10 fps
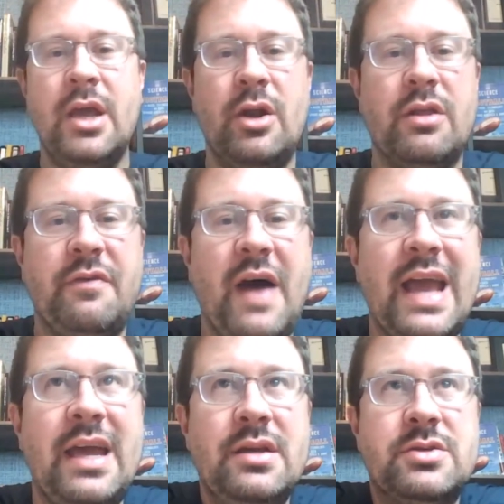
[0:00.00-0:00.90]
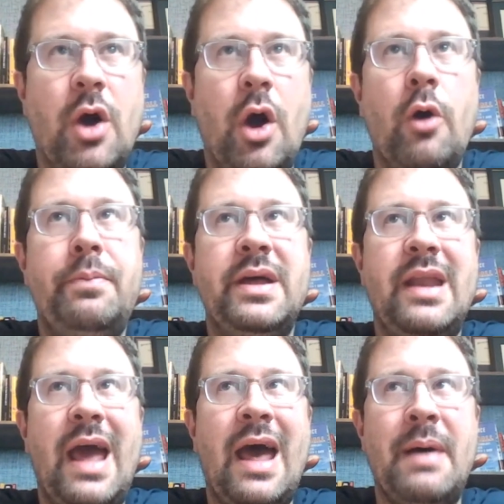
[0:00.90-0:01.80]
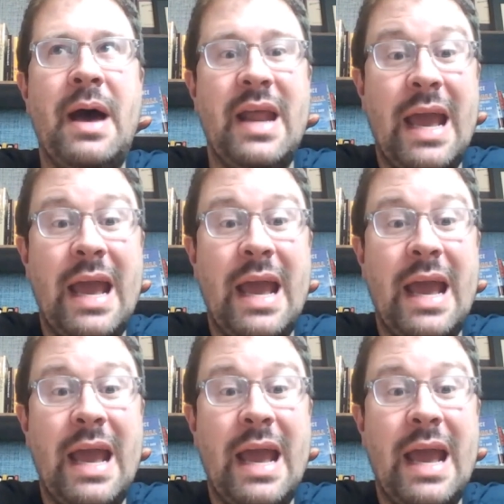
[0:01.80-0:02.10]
the Vikings opened at about